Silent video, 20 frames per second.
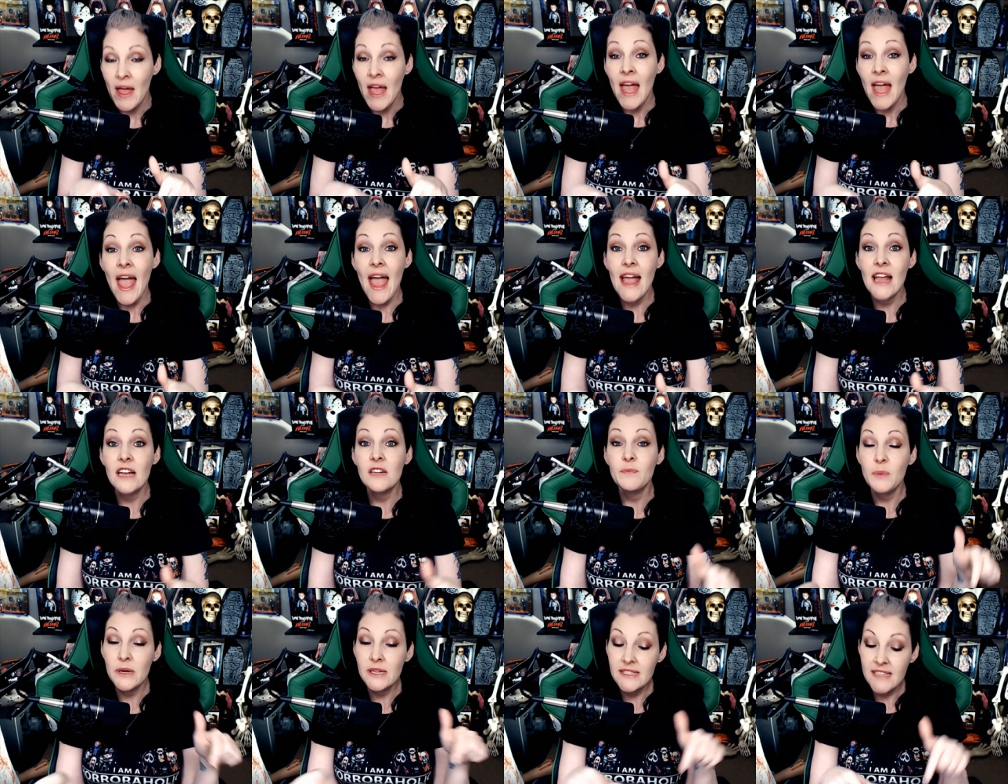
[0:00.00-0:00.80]

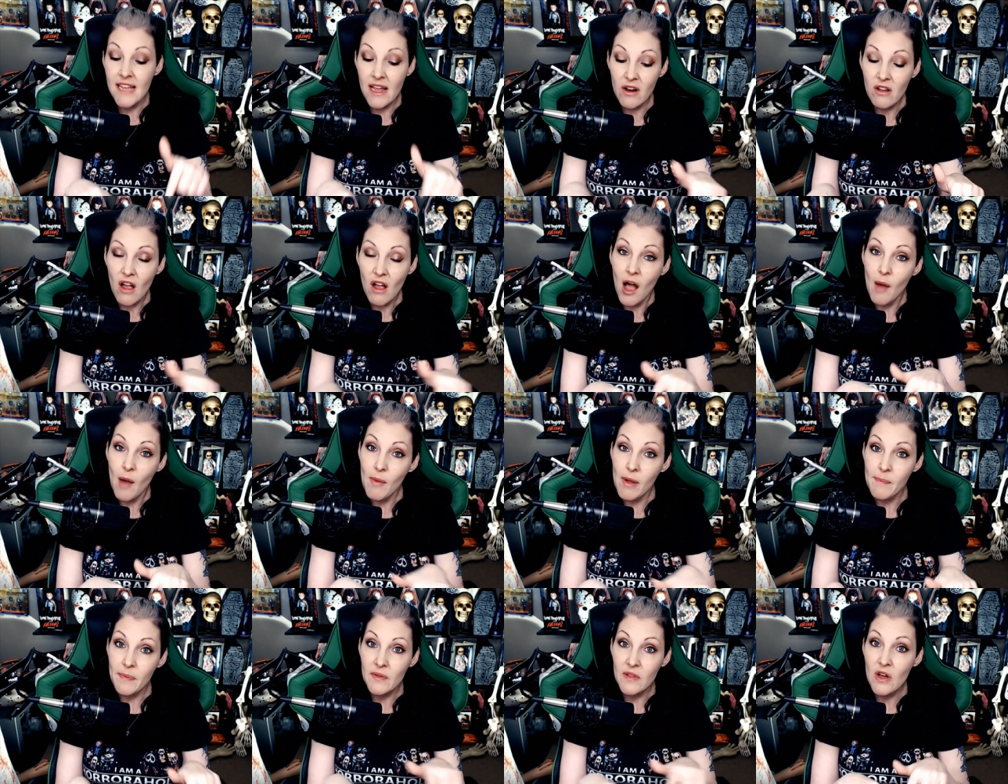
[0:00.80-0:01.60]
and put down a
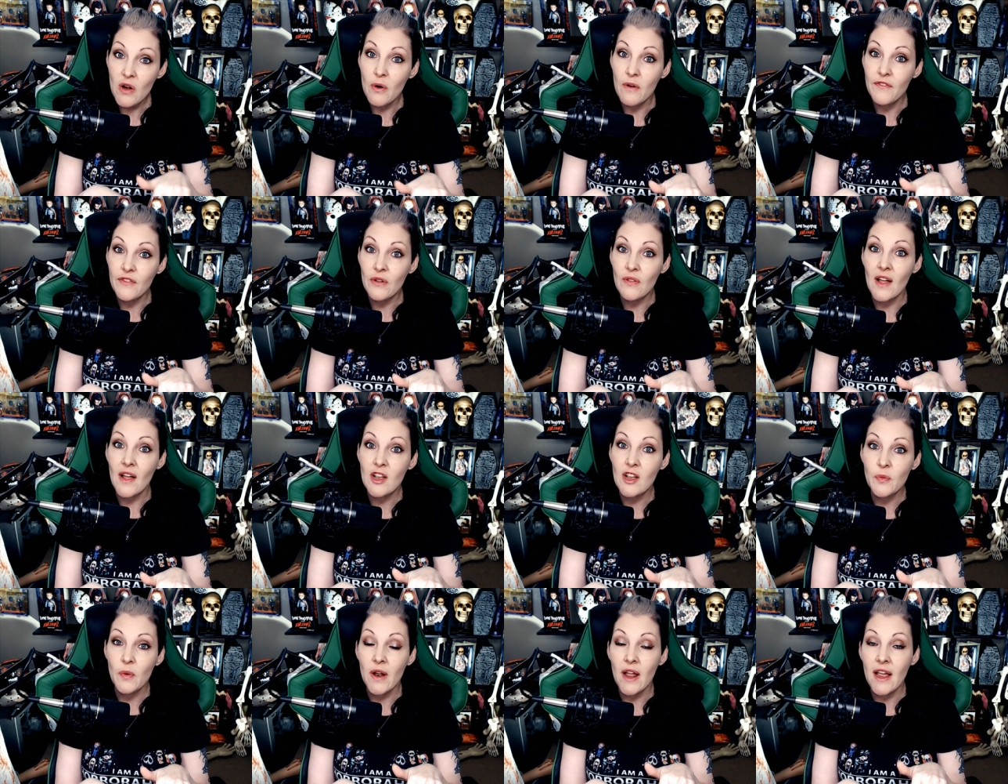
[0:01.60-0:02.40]
comment below if you
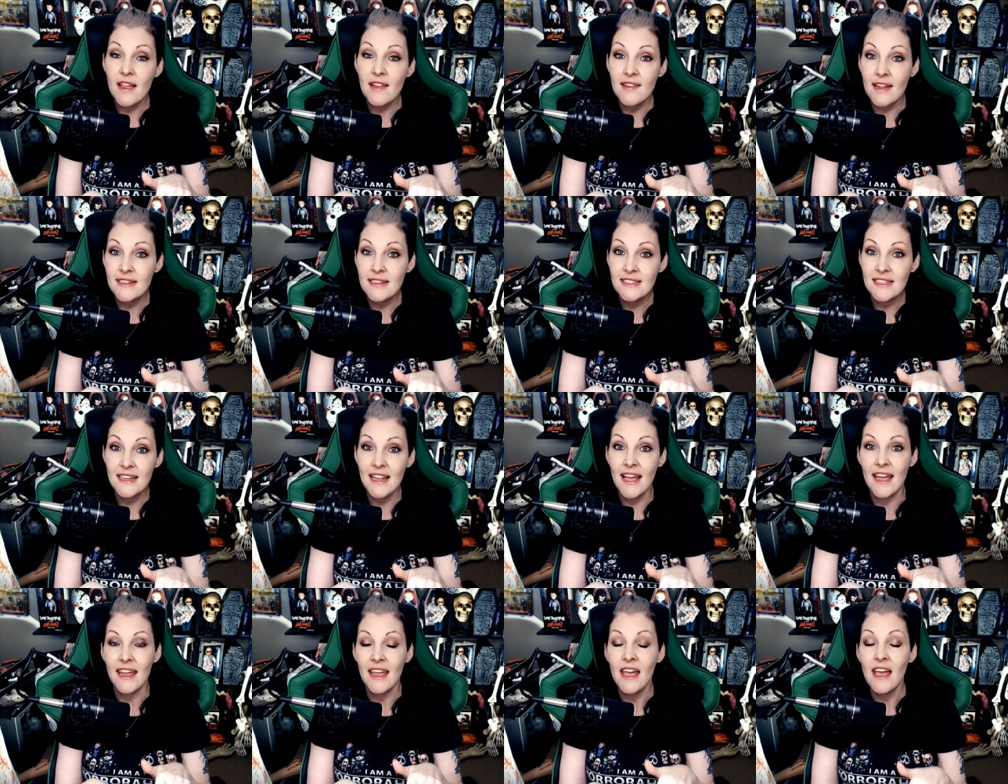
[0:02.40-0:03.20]
liked what I said
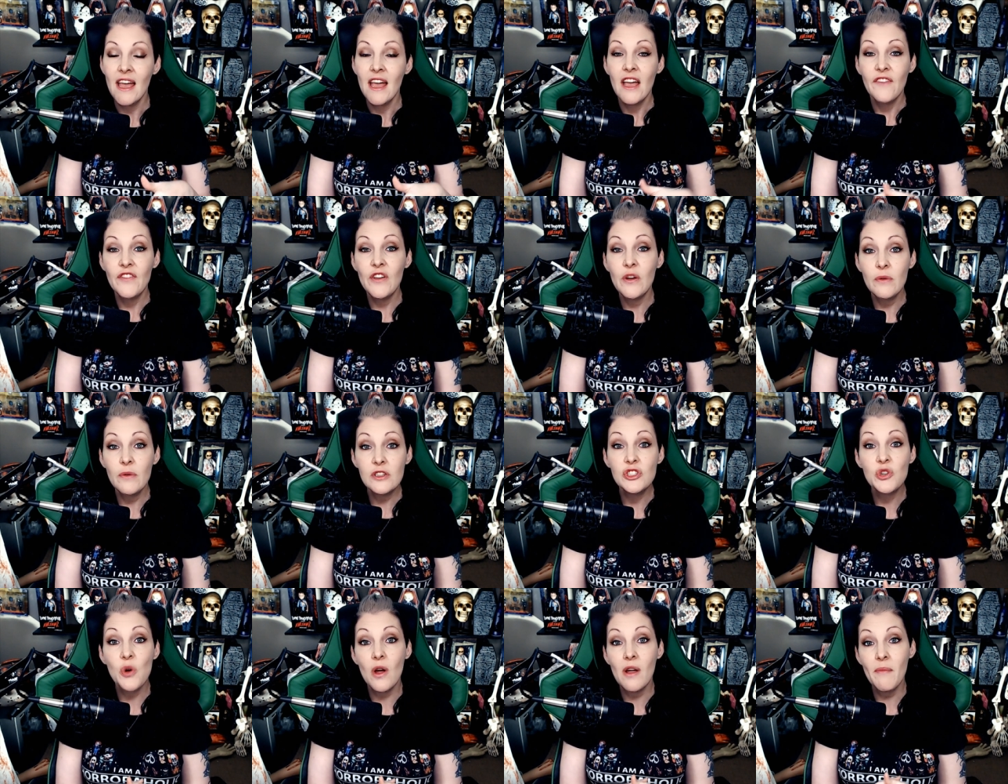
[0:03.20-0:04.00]
today. If you
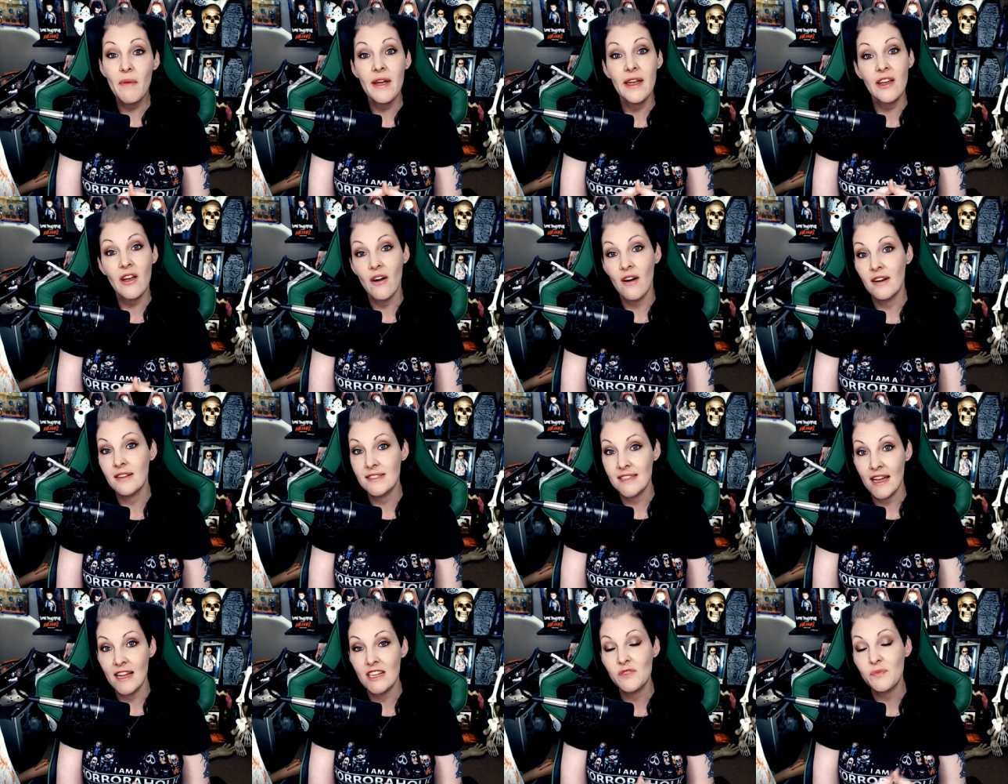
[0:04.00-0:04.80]
enjoy my
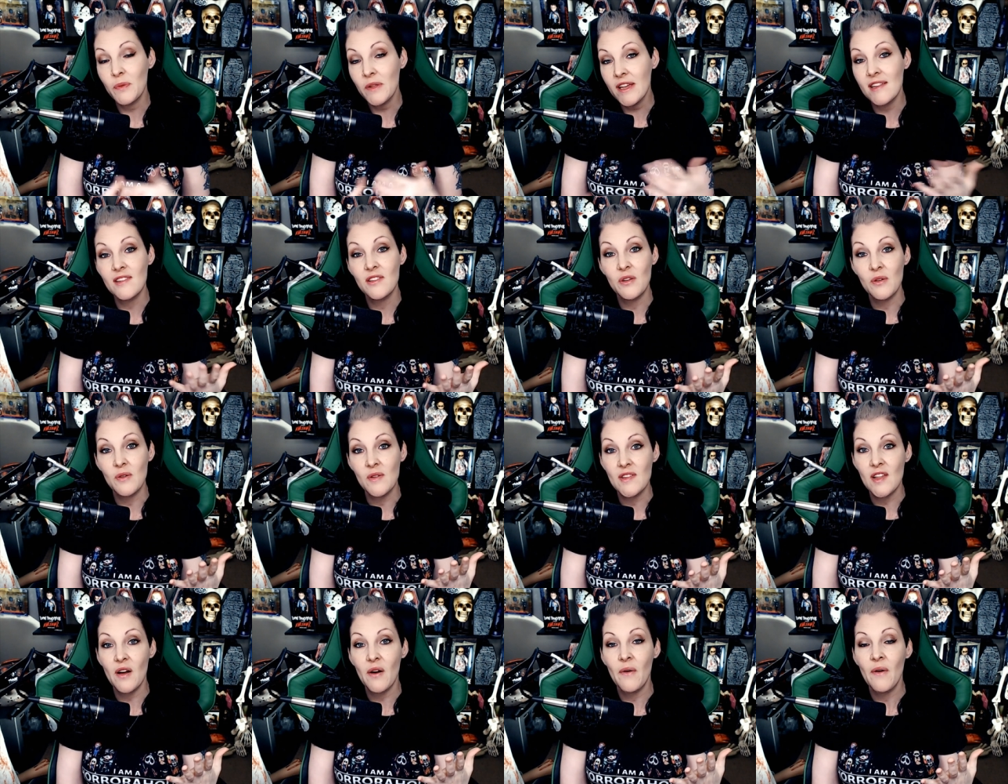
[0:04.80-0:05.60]
content, please do
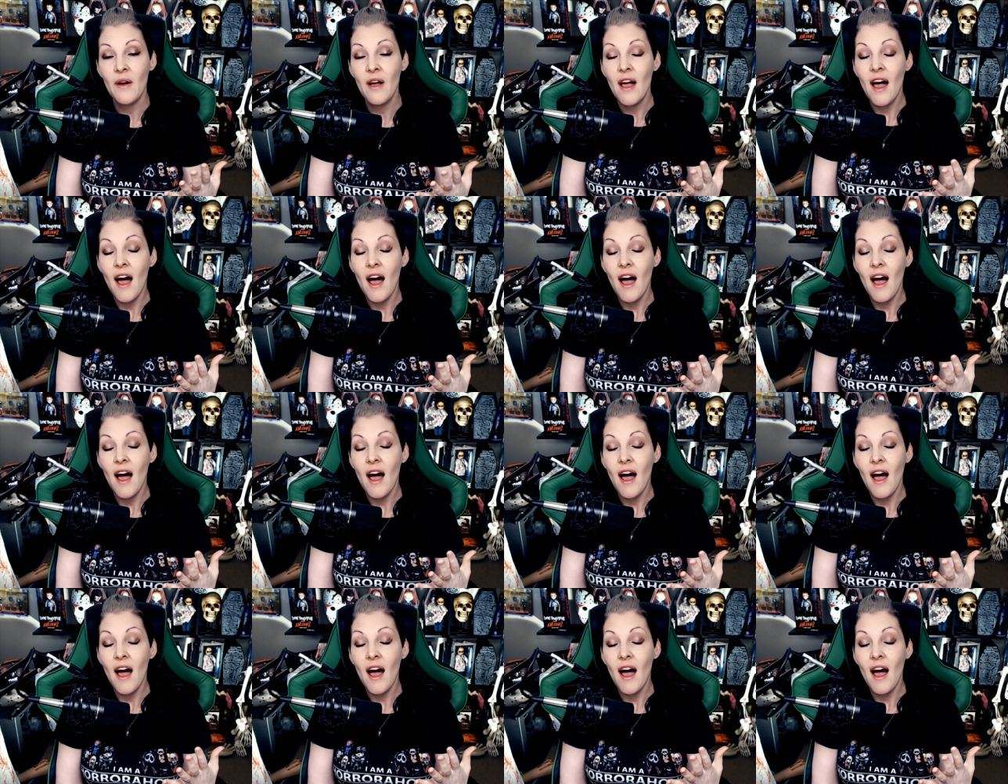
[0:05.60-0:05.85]
so.